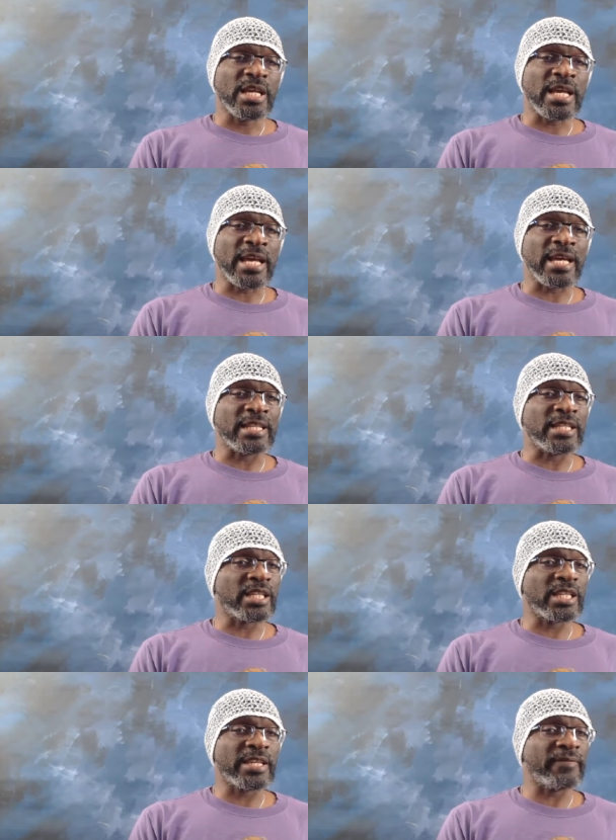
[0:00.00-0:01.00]
And
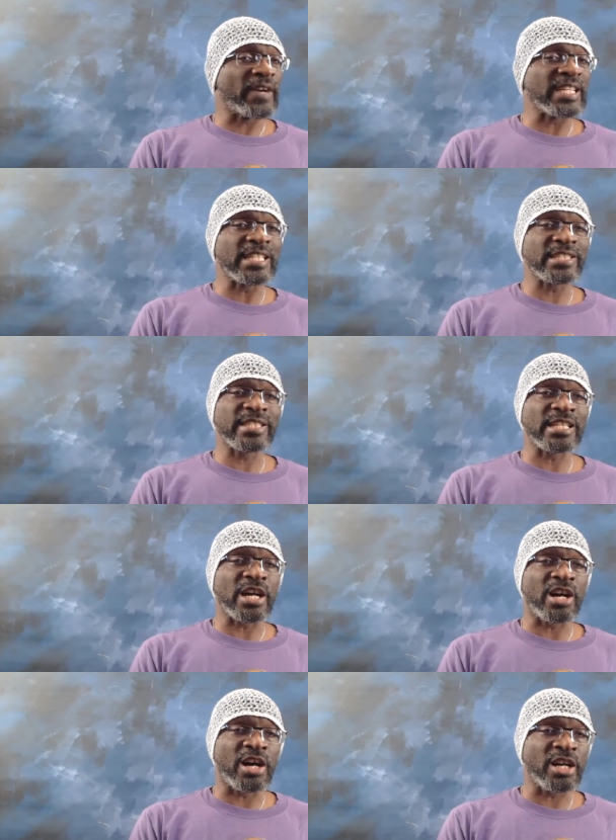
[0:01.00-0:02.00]
he financed that
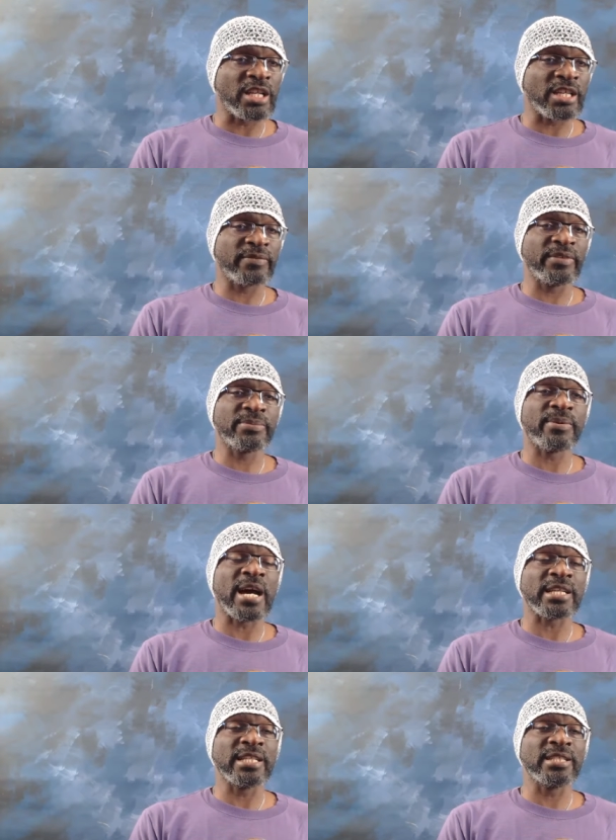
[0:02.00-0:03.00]
all out of his
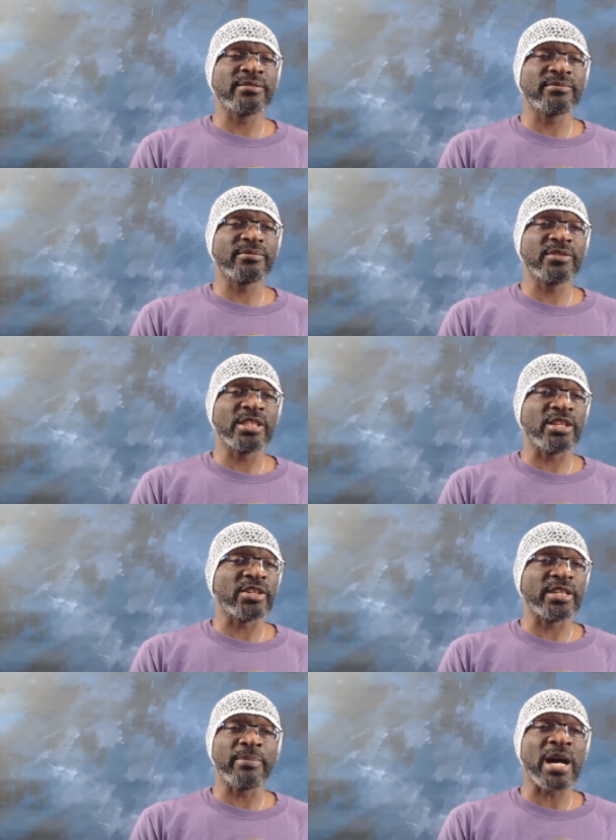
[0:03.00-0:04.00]
pocket. He
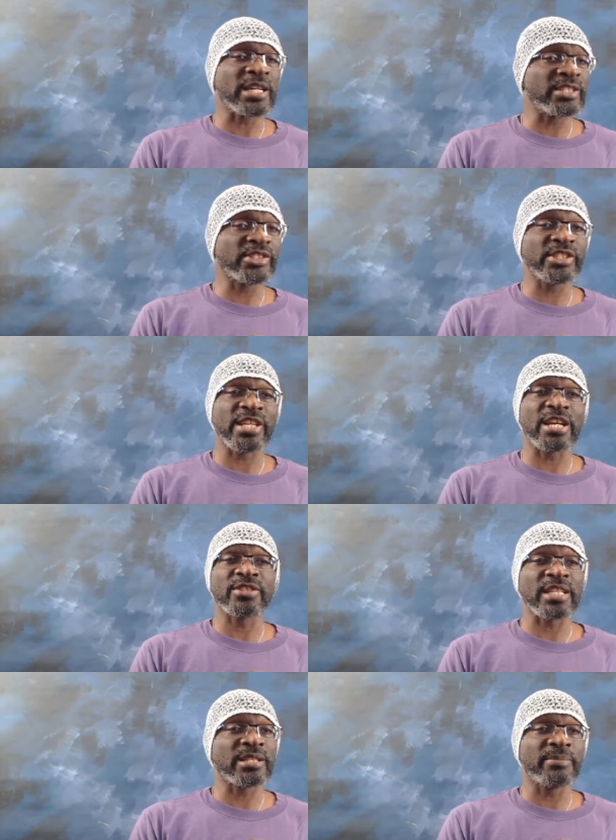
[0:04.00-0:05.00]
mortgaged his
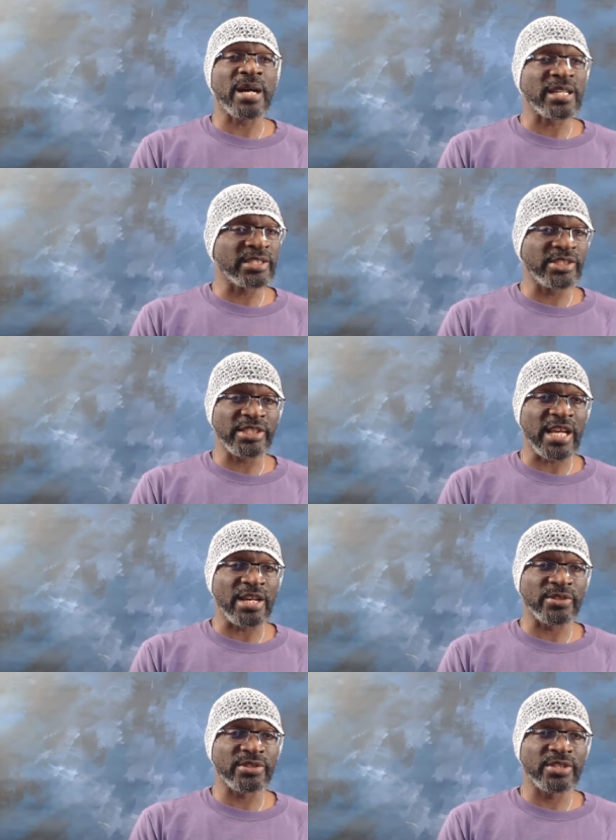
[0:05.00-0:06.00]
house, second mortgaged his
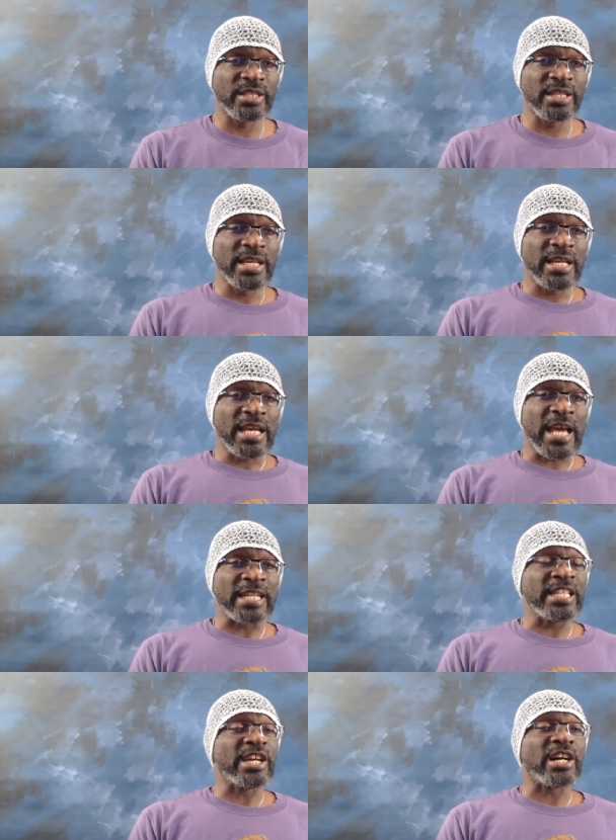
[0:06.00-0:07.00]
house.
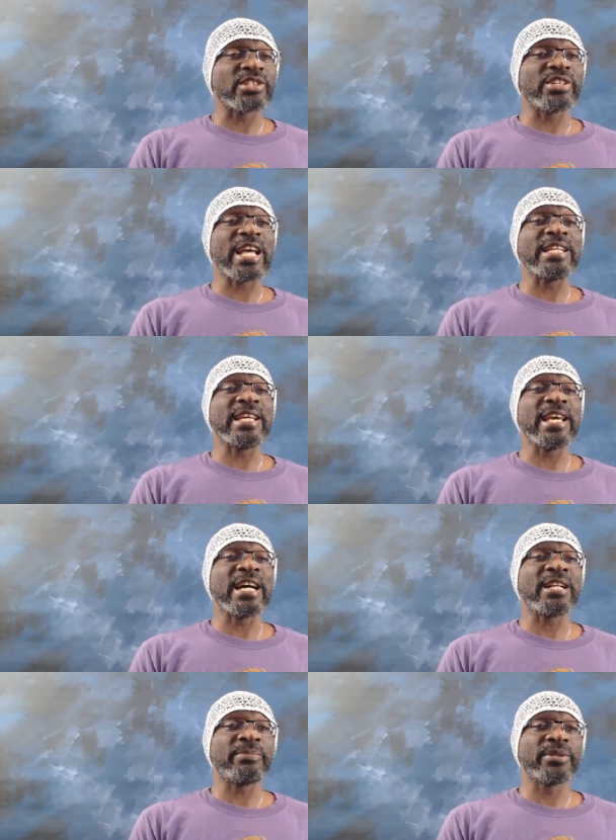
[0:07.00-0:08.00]
And he also had the
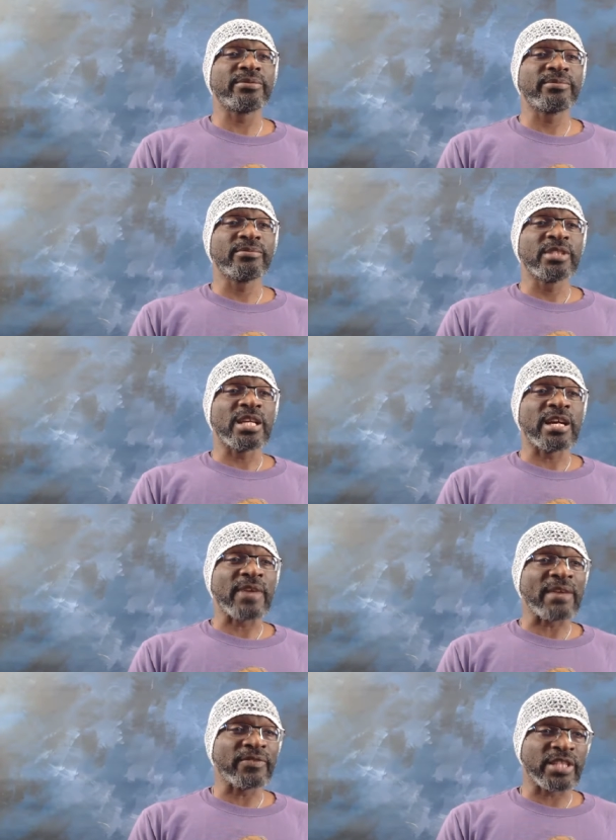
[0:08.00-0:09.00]
help of
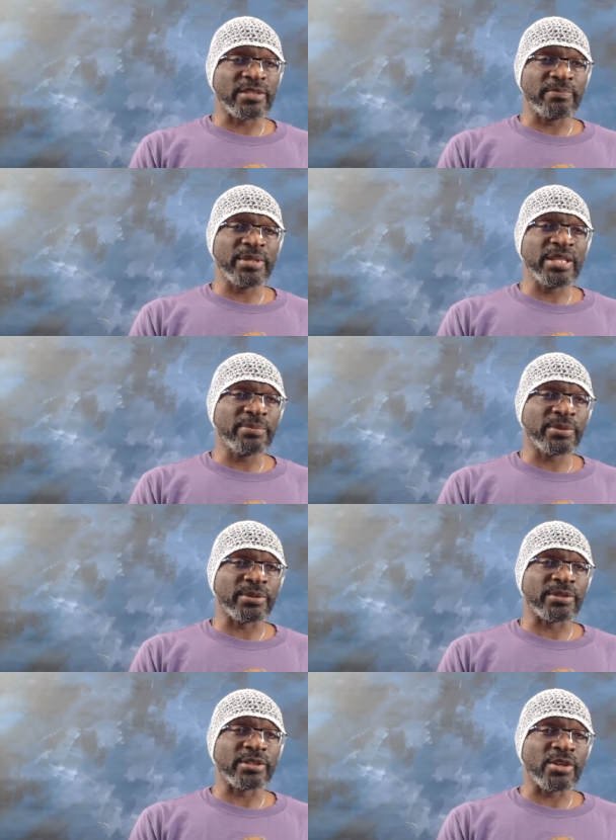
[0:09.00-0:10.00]
African
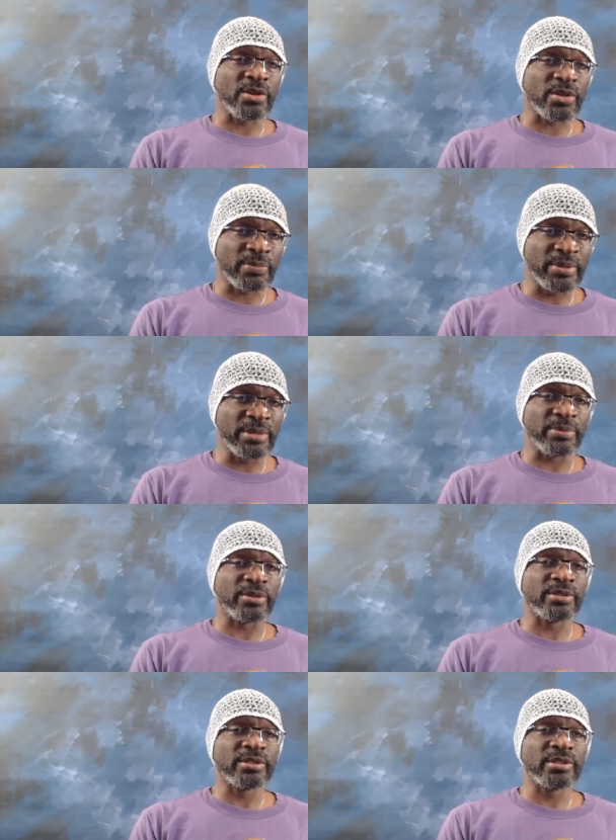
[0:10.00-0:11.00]
people, local
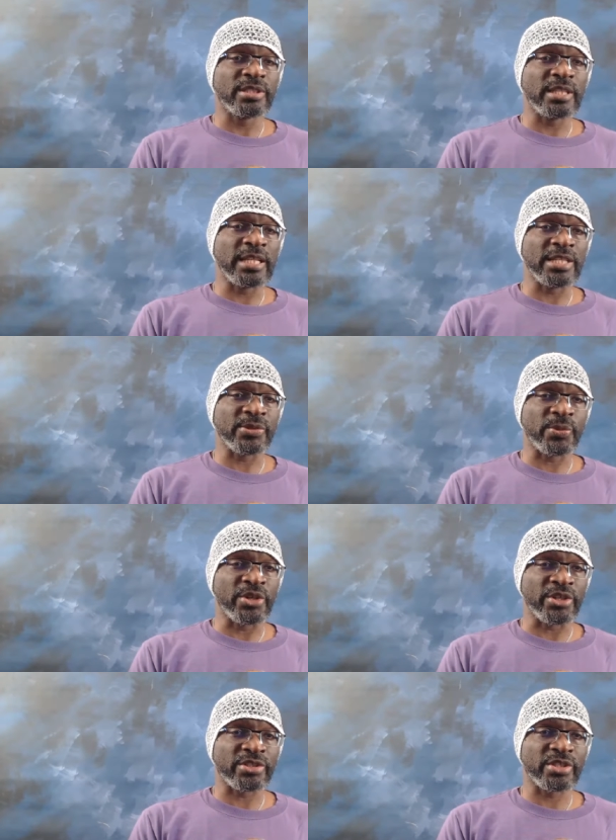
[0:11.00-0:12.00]
people, in his
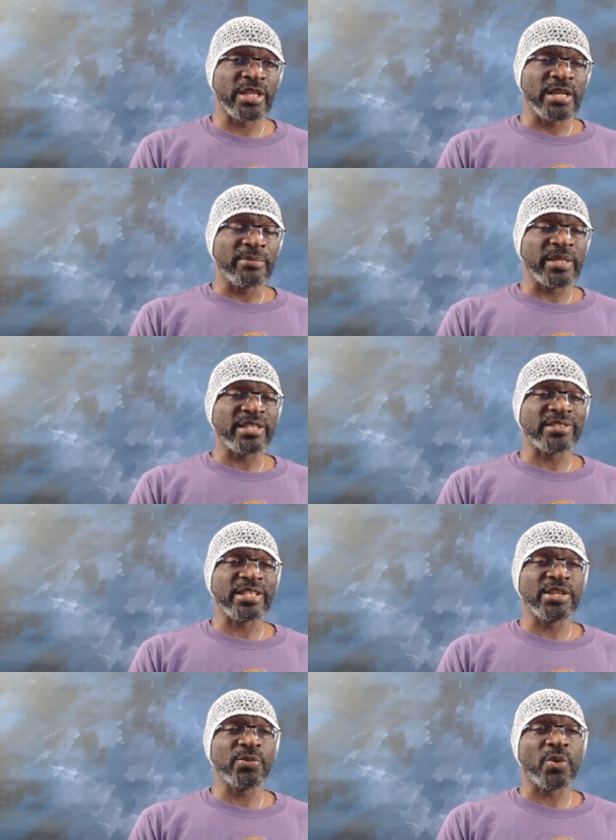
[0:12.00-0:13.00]
works, because
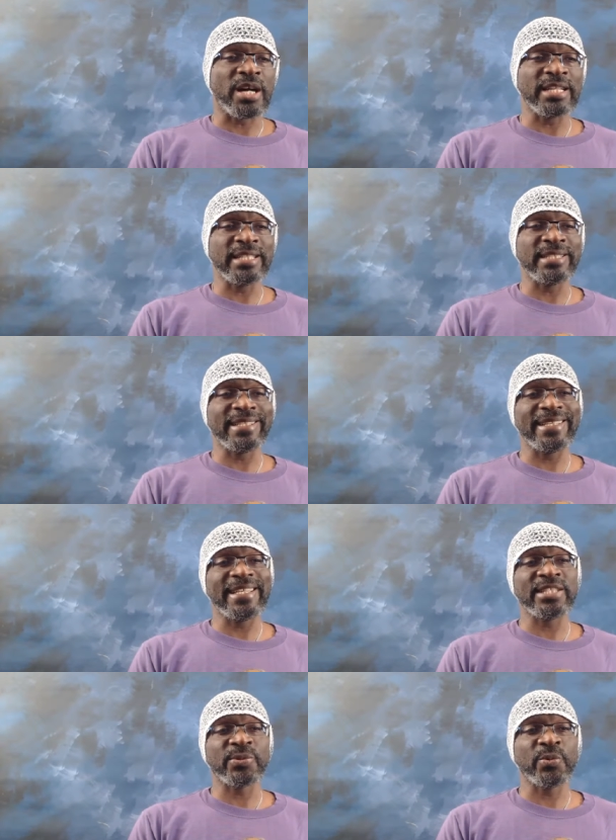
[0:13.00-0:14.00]
he wanted
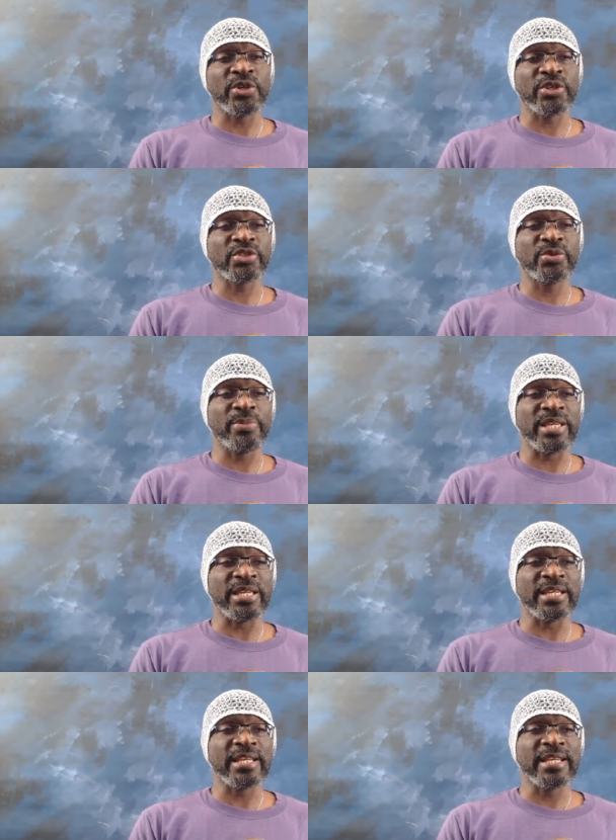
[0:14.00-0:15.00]
his work to be